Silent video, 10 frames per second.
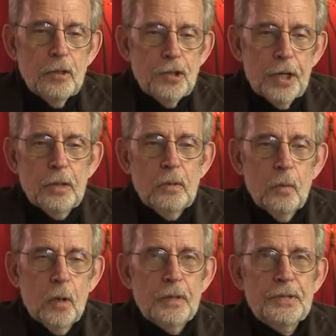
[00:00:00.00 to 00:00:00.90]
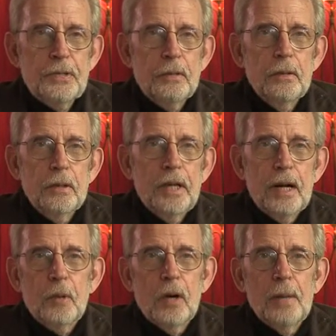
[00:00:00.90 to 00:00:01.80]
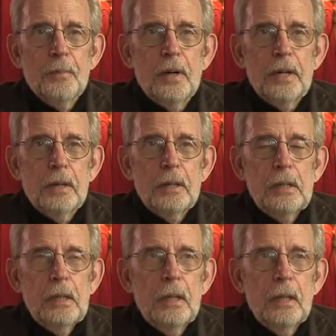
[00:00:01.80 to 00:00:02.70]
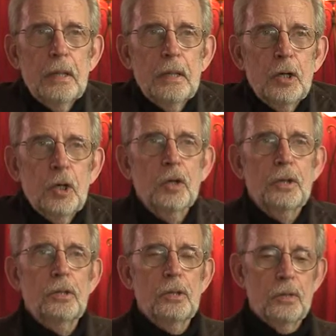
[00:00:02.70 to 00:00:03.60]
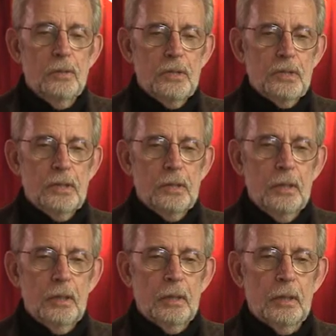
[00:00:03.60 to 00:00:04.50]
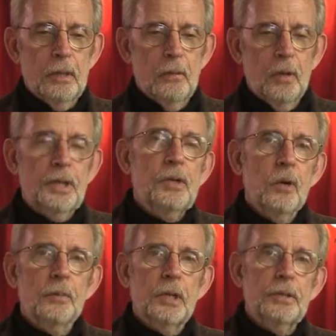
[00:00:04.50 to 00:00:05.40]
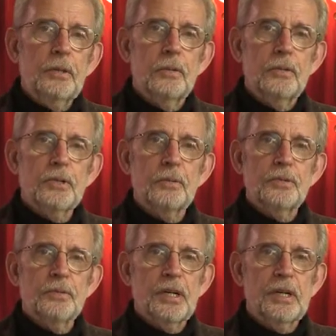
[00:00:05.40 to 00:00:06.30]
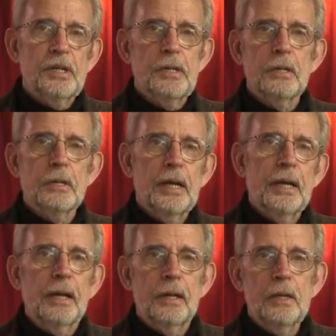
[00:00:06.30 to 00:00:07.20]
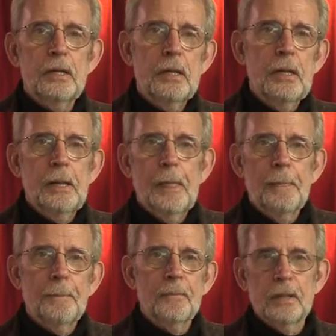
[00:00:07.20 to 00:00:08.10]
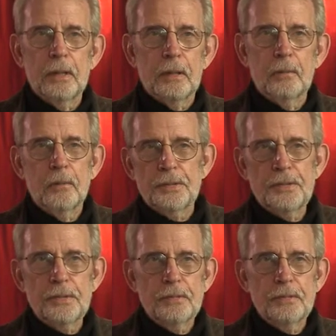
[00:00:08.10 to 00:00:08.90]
Chick Waterston, the camera operator, couldn't use what he normally used, which was a geared head, which